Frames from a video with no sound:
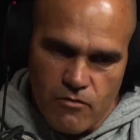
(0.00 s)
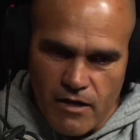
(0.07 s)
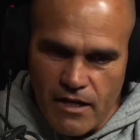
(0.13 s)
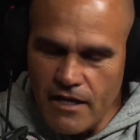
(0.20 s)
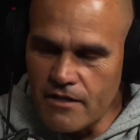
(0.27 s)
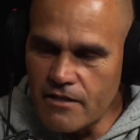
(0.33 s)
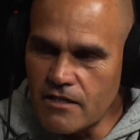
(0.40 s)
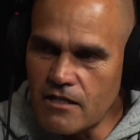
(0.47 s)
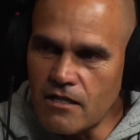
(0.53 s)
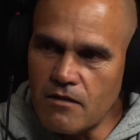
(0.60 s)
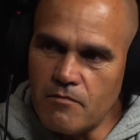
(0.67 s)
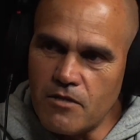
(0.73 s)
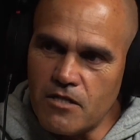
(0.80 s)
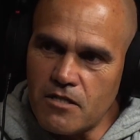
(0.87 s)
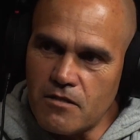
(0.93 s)
housing
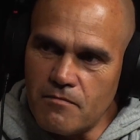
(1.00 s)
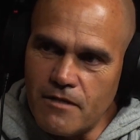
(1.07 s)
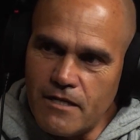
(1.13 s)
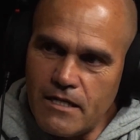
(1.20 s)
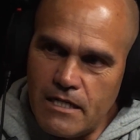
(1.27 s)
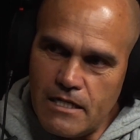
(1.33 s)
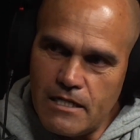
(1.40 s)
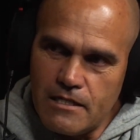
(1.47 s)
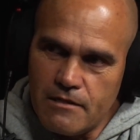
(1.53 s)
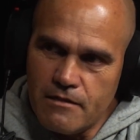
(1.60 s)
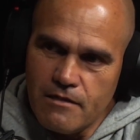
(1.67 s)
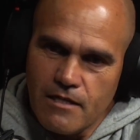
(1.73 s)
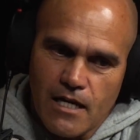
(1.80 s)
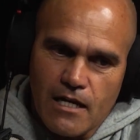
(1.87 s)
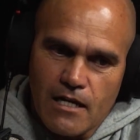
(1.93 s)
commission, man. And you
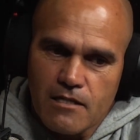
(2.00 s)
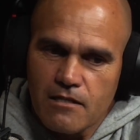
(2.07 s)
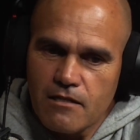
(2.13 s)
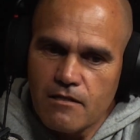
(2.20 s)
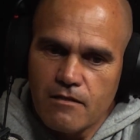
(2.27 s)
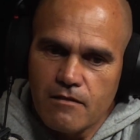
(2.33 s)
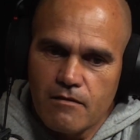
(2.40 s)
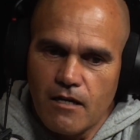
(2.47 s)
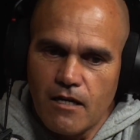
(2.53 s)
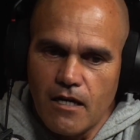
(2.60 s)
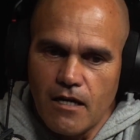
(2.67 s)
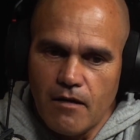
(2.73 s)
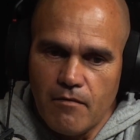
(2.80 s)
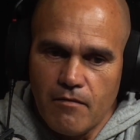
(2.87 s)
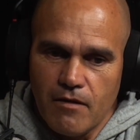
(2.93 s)
had us.
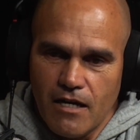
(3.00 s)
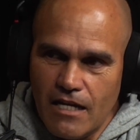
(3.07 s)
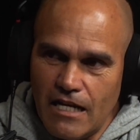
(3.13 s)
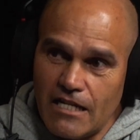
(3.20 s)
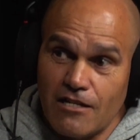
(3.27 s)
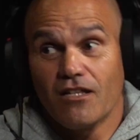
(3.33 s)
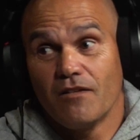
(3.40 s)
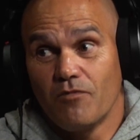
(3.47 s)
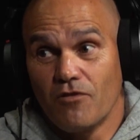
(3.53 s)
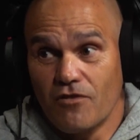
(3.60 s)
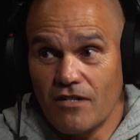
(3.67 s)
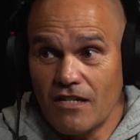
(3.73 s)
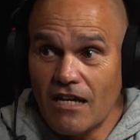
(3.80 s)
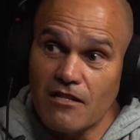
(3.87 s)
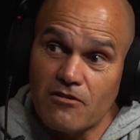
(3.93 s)
And then Glebe on the
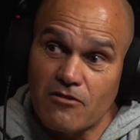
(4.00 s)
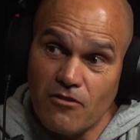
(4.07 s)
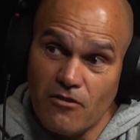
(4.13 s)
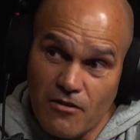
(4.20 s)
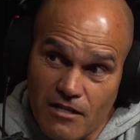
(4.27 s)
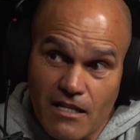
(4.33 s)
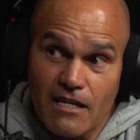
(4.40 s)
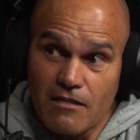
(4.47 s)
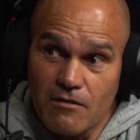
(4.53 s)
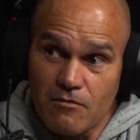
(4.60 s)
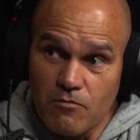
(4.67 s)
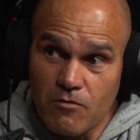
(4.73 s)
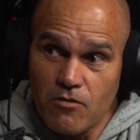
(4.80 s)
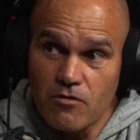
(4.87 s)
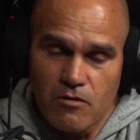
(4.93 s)
other side of that as
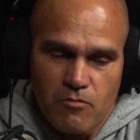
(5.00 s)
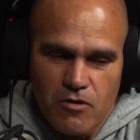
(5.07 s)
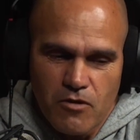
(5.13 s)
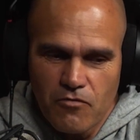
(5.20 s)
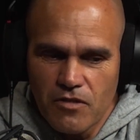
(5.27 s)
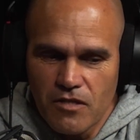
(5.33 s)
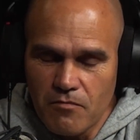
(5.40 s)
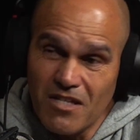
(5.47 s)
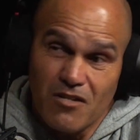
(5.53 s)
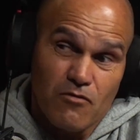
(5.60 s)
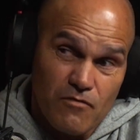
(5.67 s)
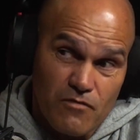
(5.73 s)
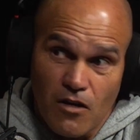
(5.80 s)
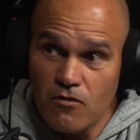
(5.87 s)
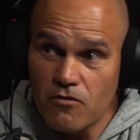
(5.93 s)
well. So we were in the middle
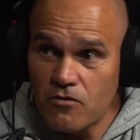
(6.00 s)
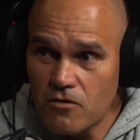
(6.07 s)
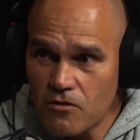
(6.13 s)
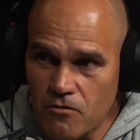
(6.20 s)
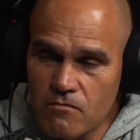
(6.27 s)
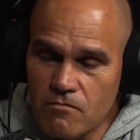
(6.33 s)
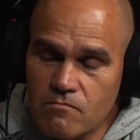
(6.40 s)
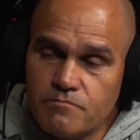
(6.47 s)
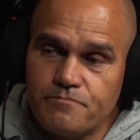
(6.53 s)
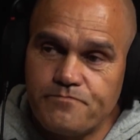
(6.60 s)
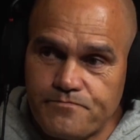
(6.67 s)
of those two. And